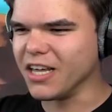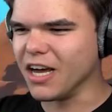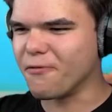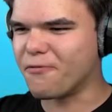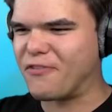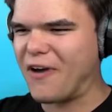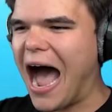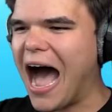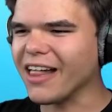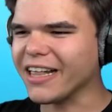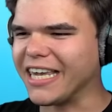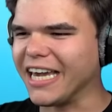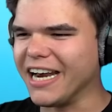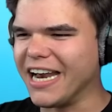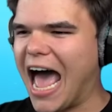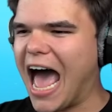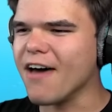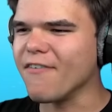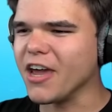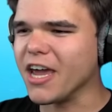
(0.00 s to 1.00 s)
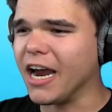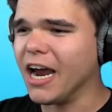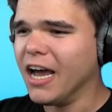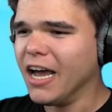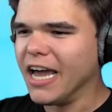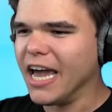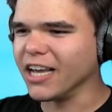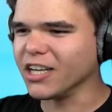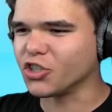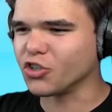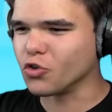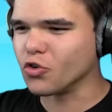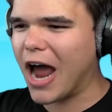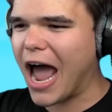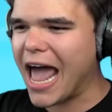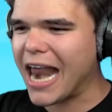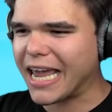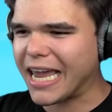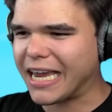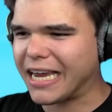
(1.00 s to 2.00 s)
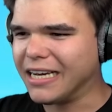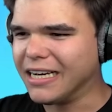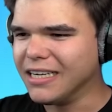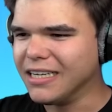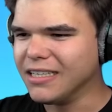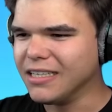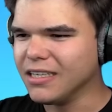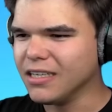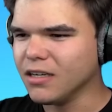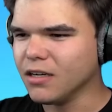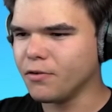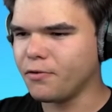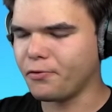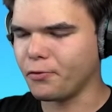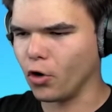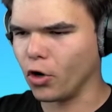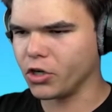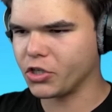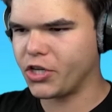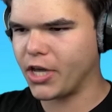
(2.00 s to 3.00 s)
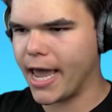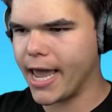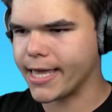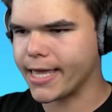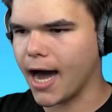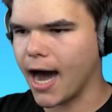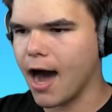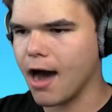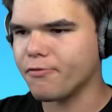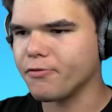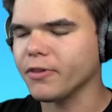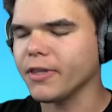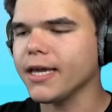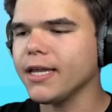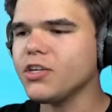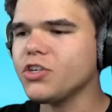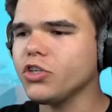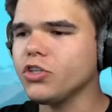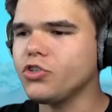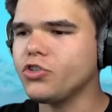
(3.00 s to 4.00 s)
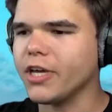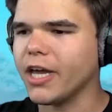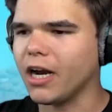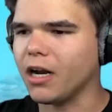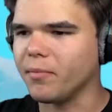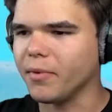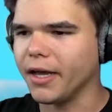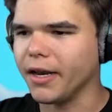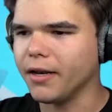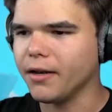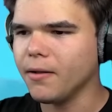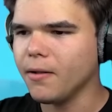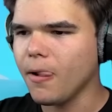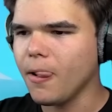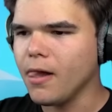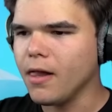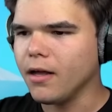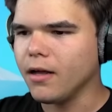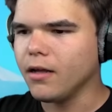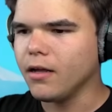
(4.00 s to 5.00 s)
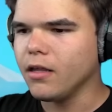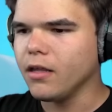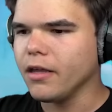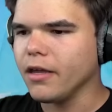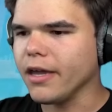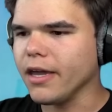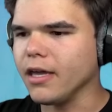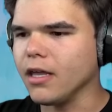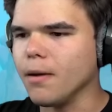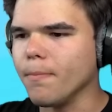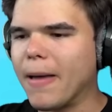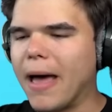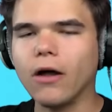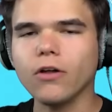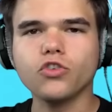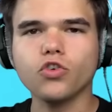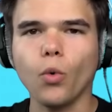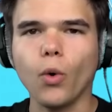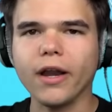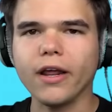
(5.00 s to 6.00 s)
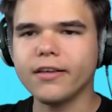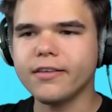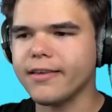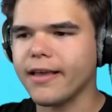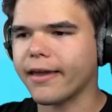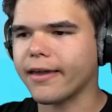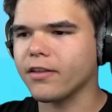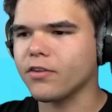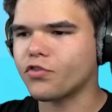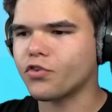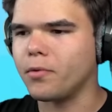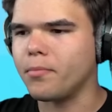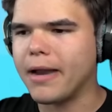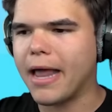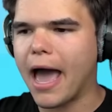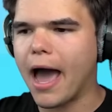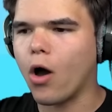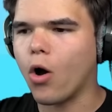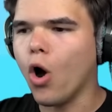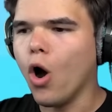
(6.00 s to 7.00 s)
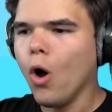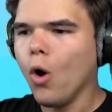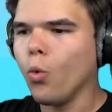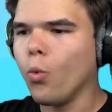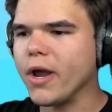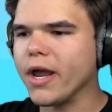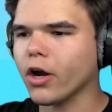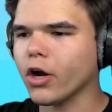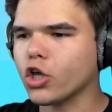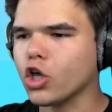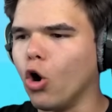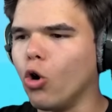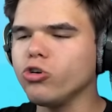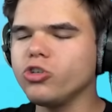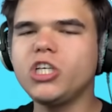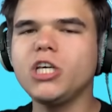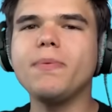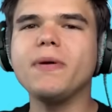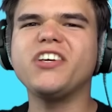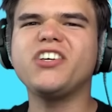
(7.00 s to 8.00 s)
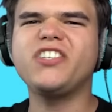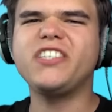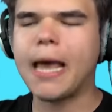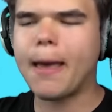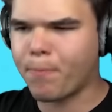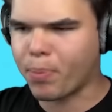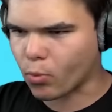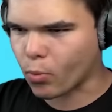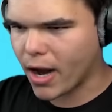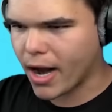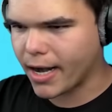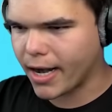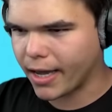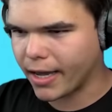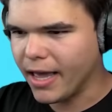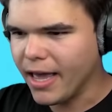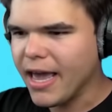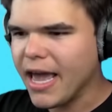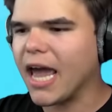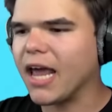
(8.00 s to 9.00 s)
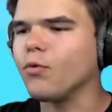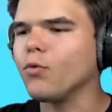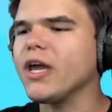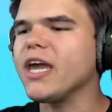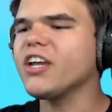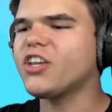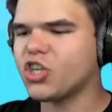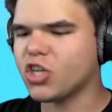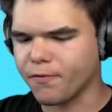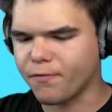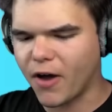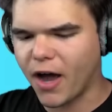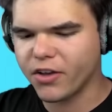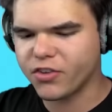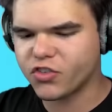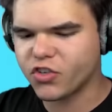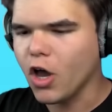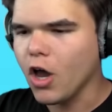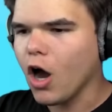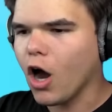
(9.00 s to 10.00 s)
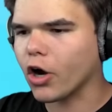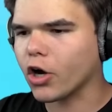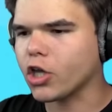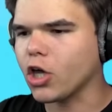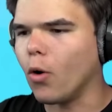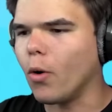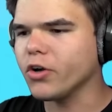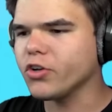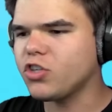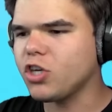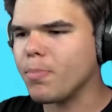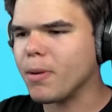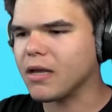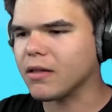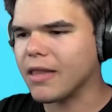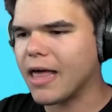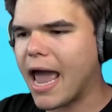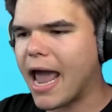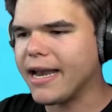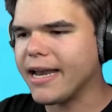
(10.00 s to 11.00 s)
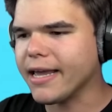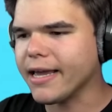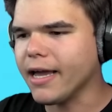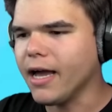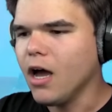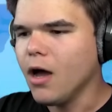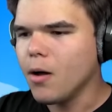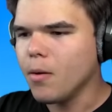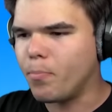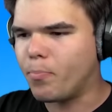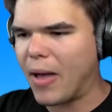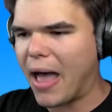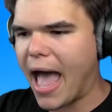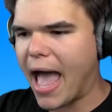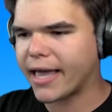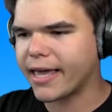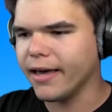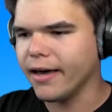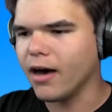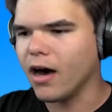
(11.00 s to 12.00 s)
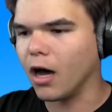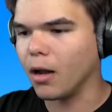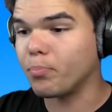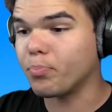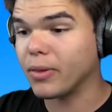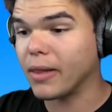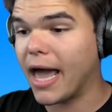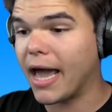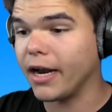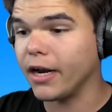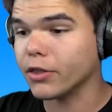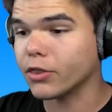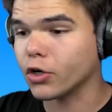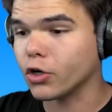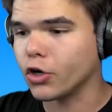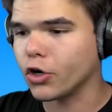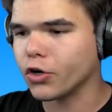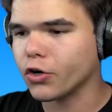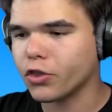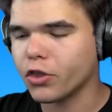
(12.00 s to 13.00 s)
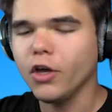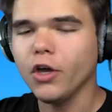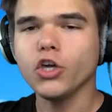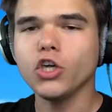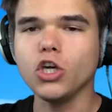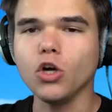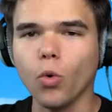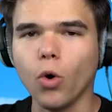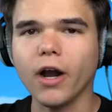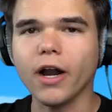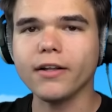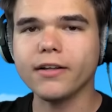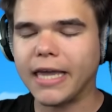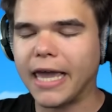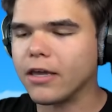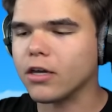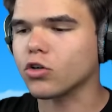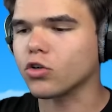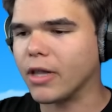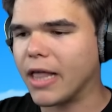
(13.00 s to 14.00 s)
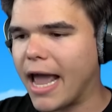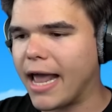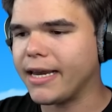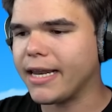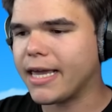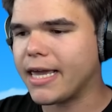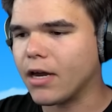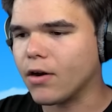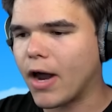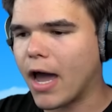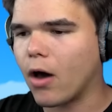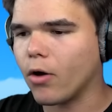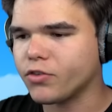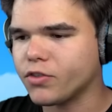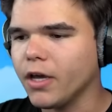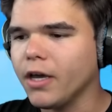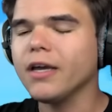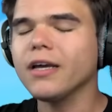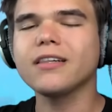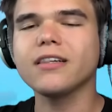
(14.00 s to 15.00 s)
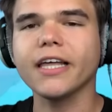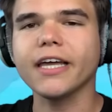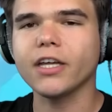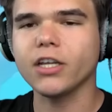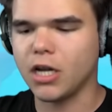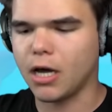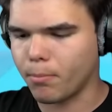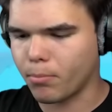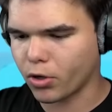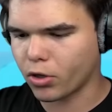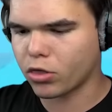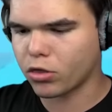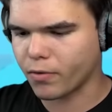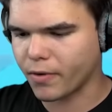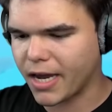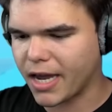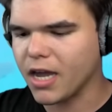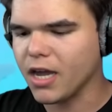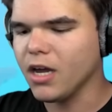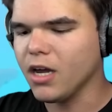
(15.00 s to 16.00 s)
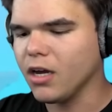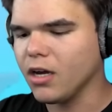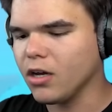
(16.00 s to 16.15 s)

the Falcon Heavy is ready for takeoff. Ladies and gentlemen, in about 20 seconds from now, we are going to be separating, and each of us are going to be landing back on planet Earth. You want to get your landing gear out, click number 3.